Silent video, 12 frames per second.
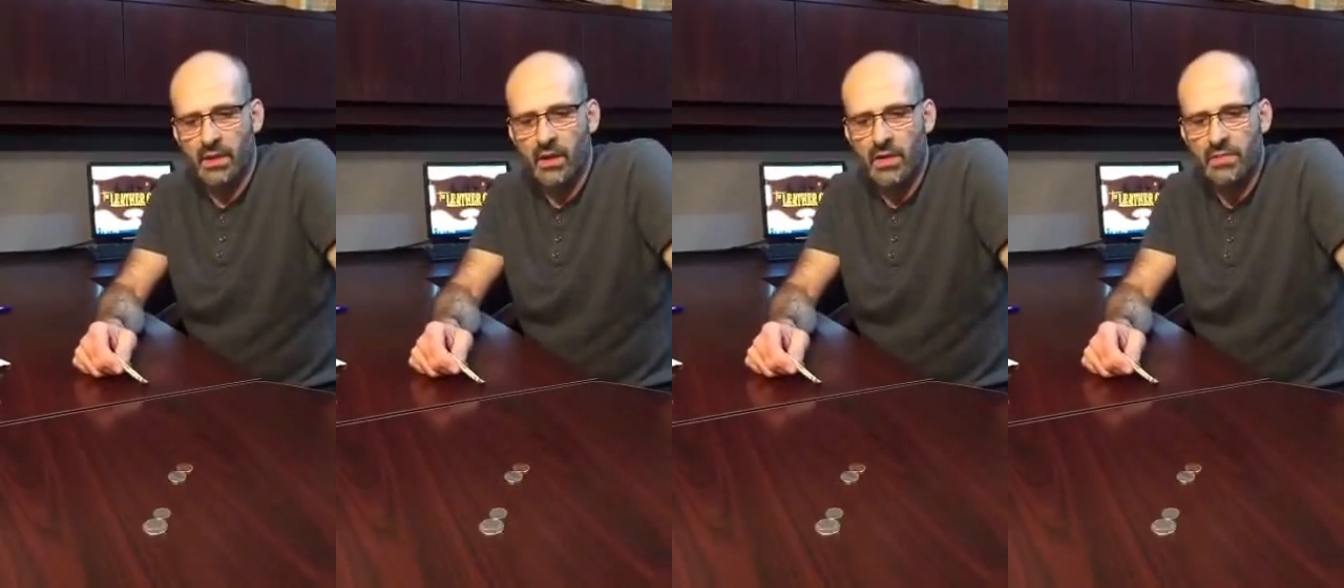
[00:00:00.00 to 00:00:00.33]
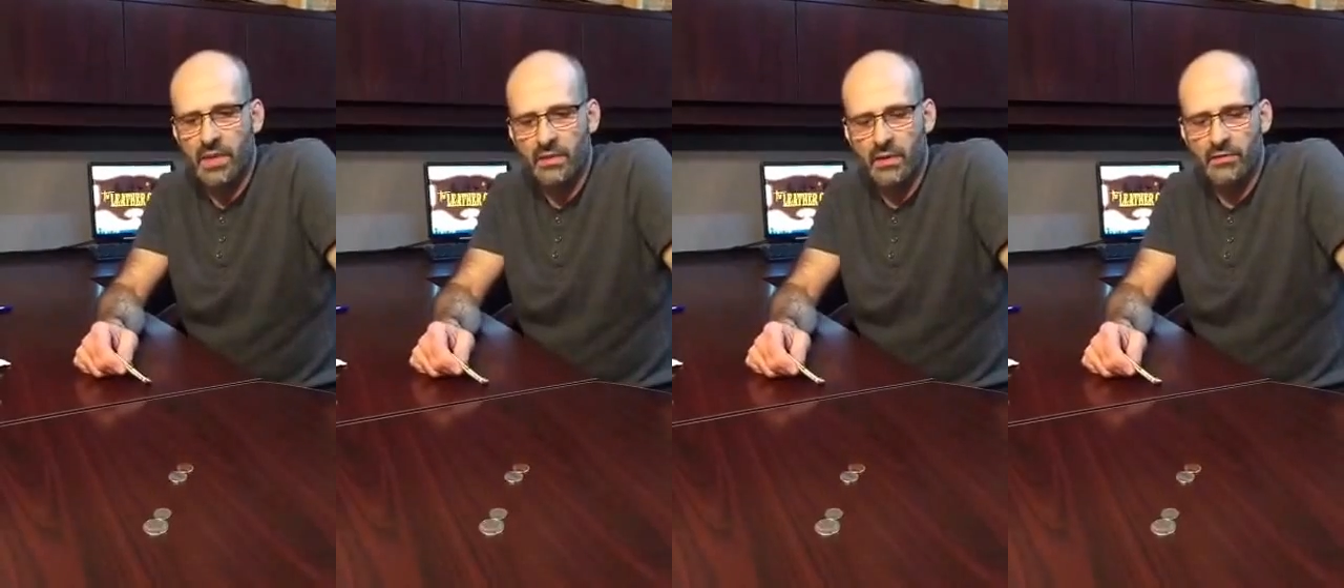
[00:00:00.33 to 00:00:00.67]

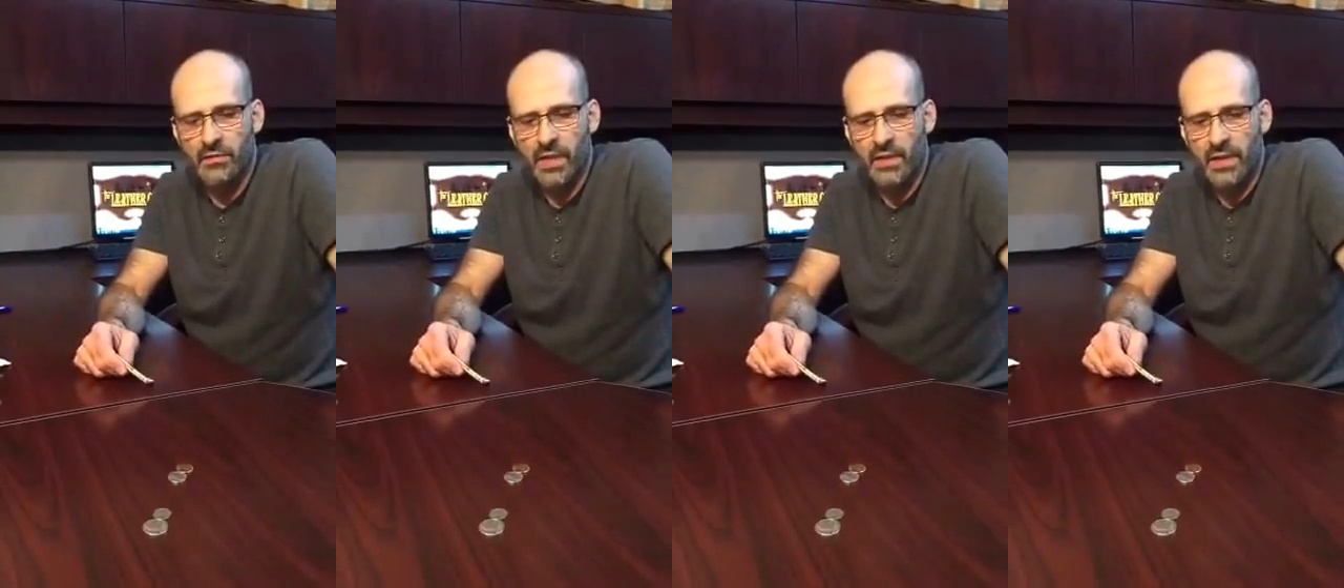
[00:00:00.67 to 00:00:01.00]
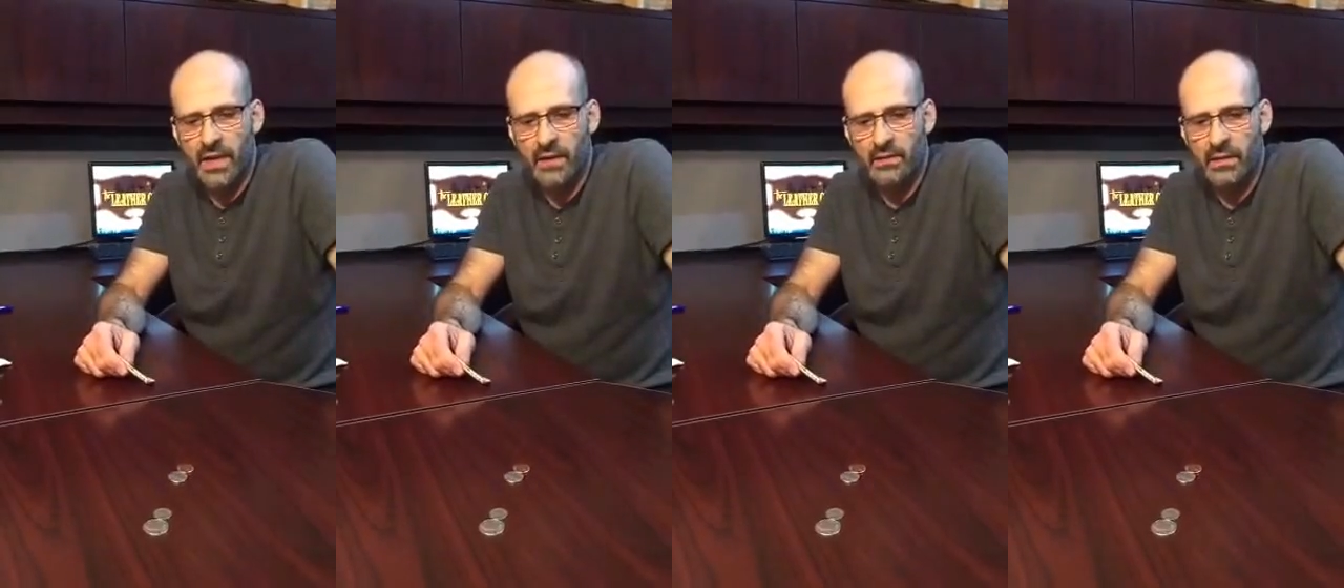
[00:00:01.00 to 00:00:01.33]
always be able to
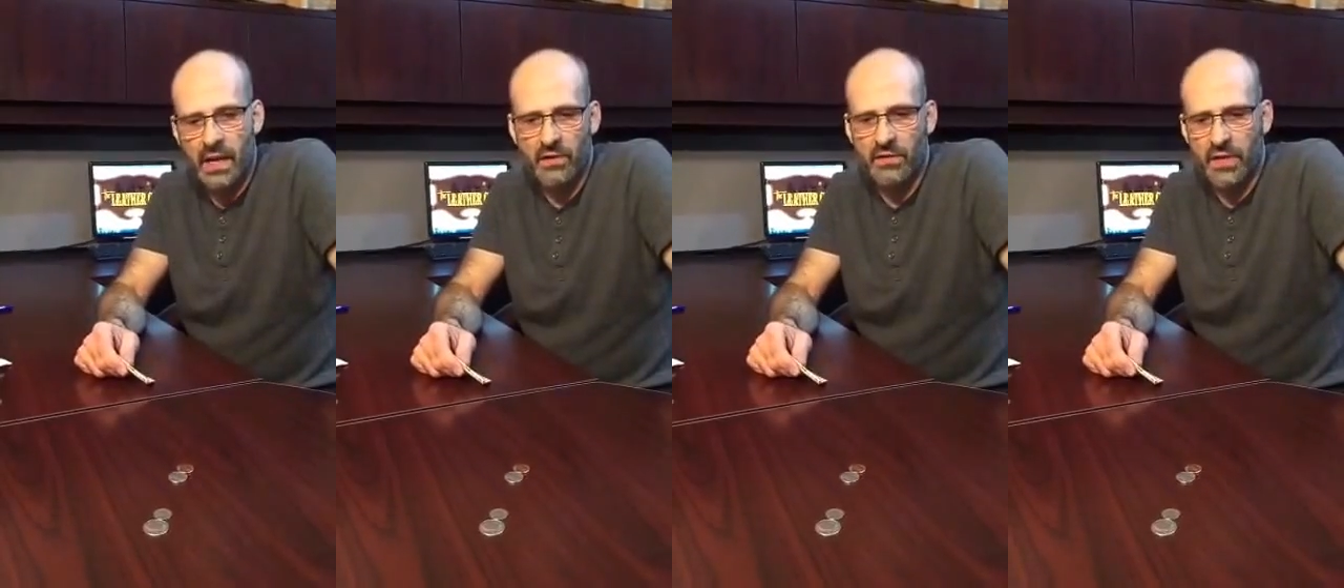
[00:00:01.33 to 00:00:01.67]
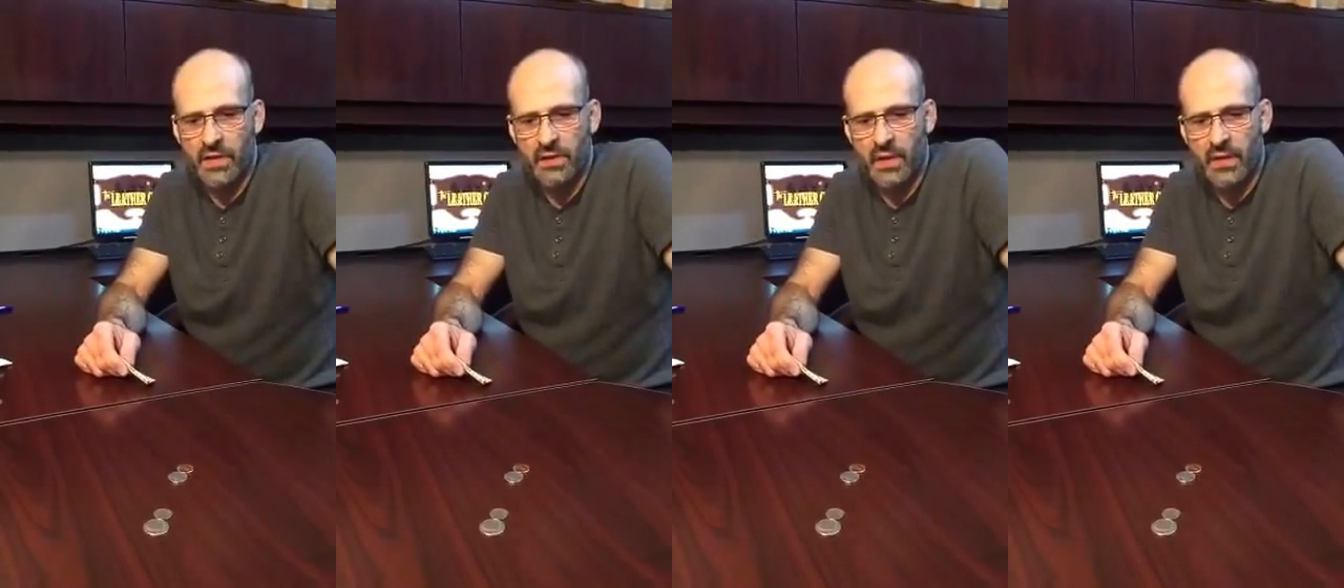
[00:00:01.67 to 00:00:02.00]
figure out how
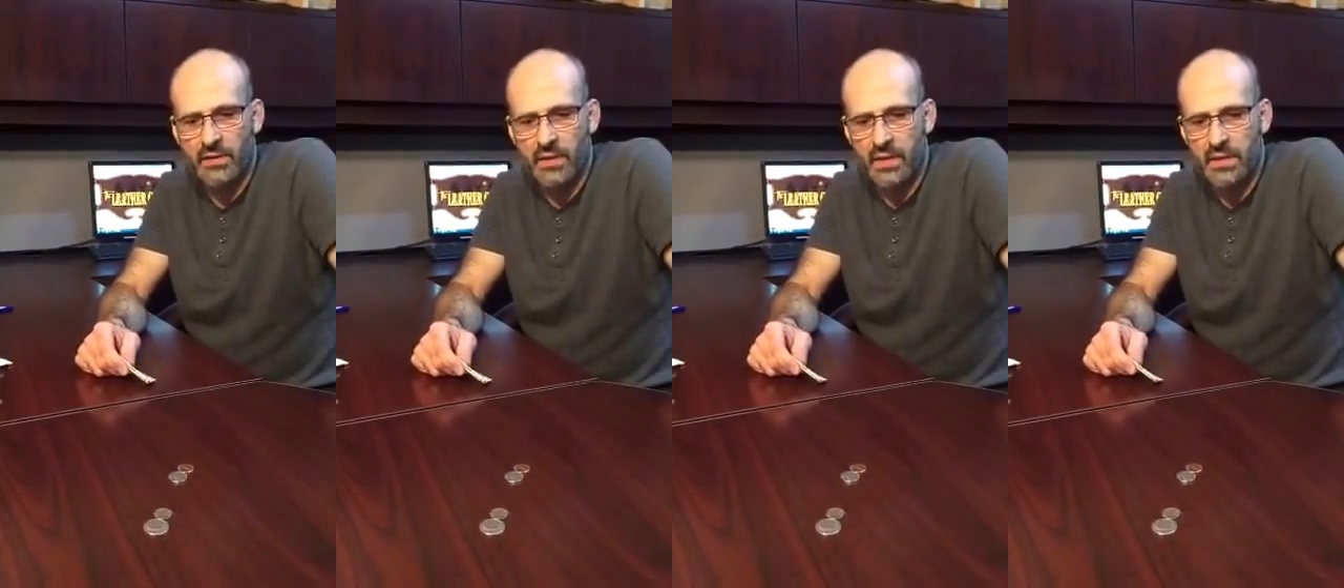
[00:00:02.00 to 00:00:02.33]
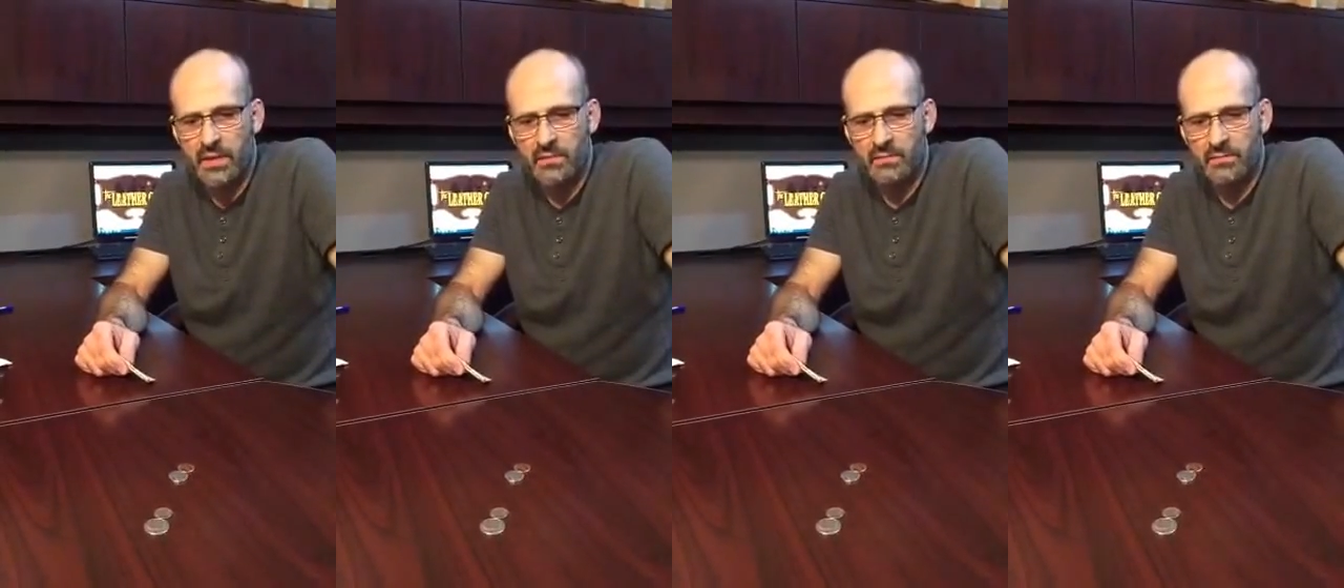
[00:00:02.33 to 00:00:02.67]
thick your leather
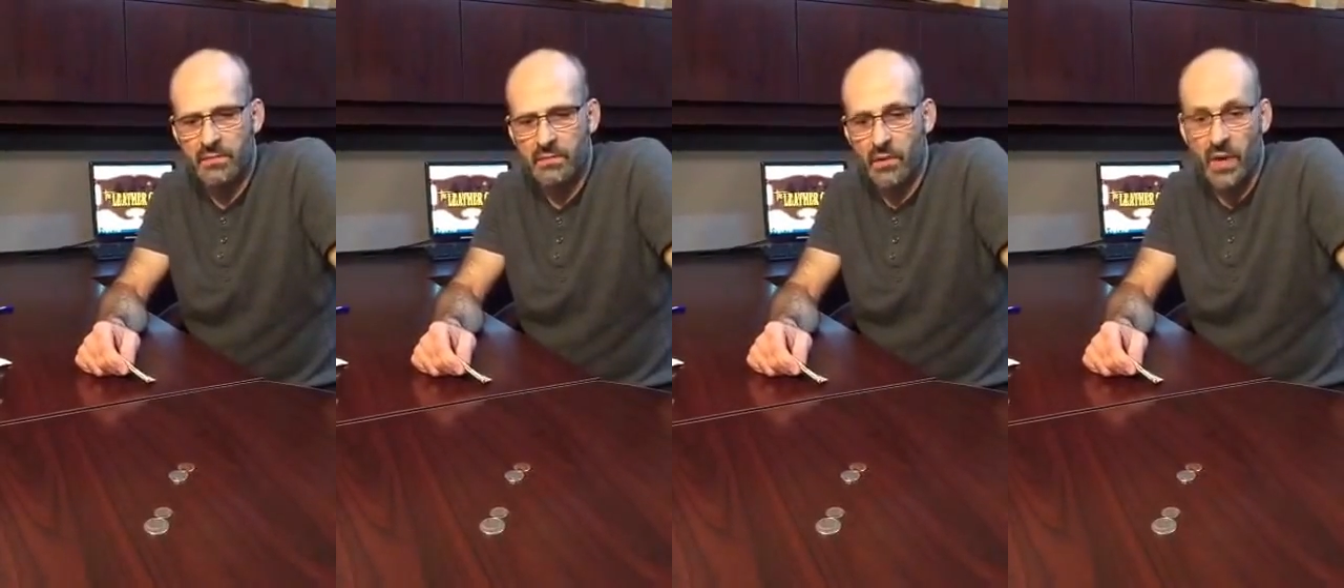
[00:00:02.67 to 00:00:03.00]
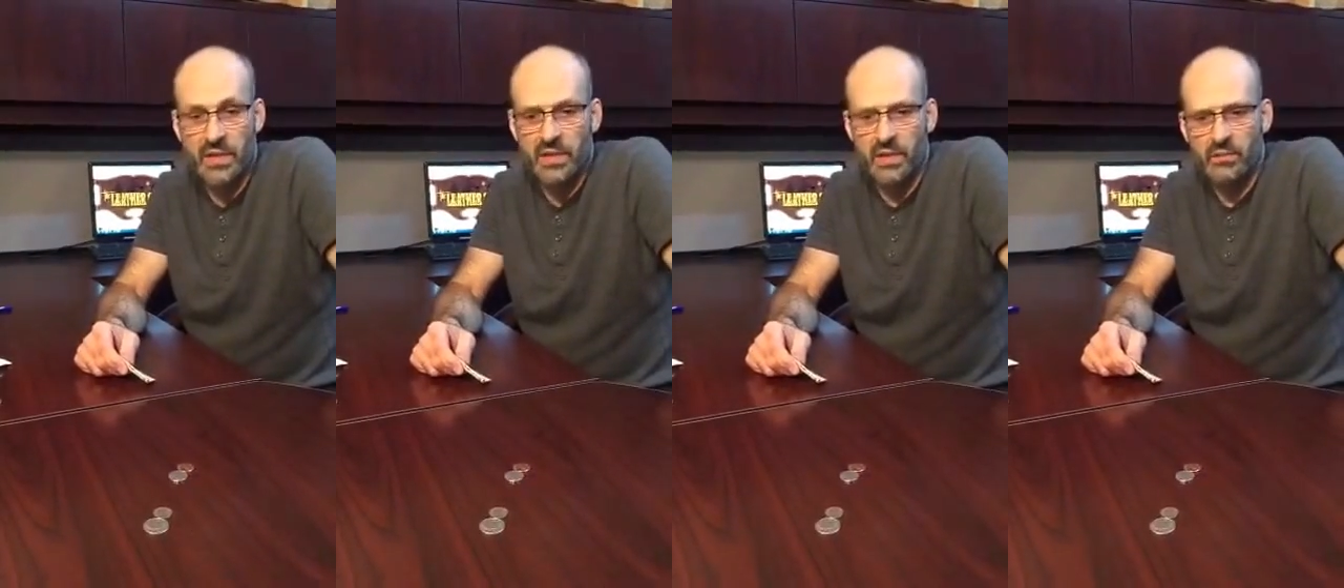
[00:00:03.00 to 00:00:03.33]
is
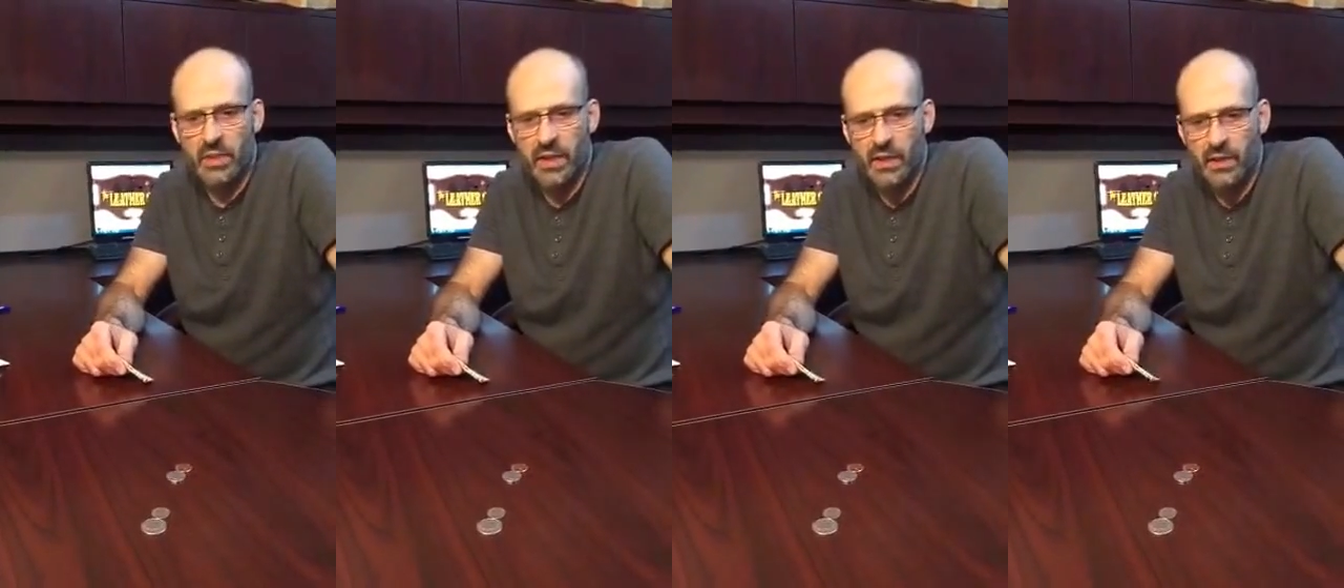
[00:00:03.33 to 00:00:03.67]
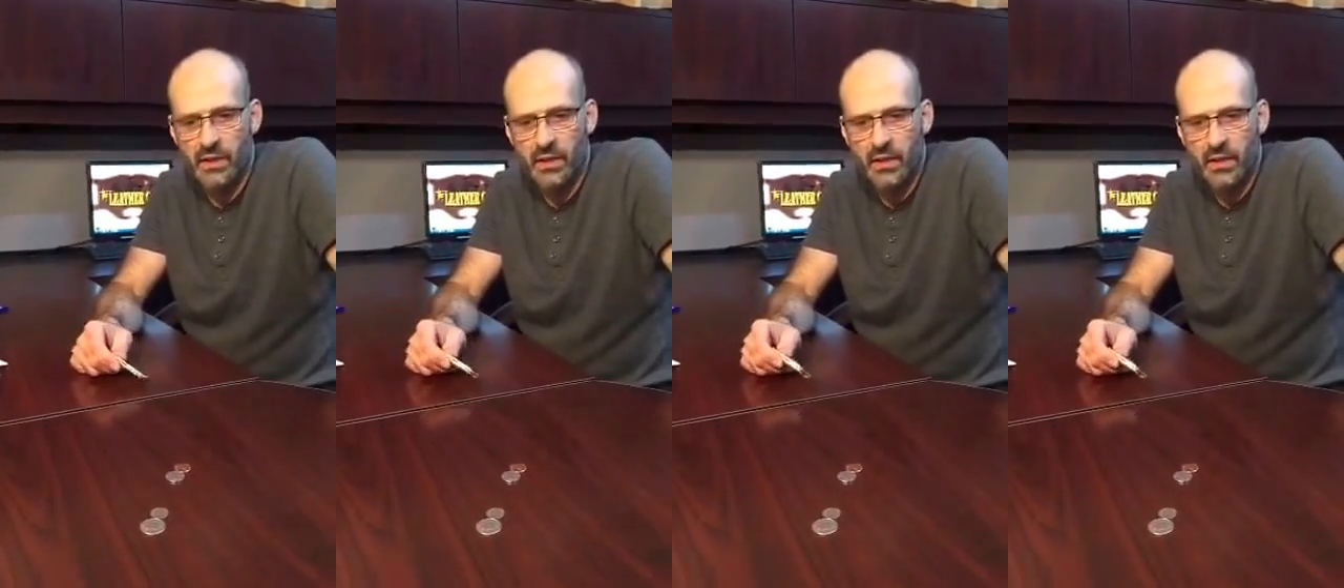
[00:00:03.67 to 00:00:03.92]
quite simply.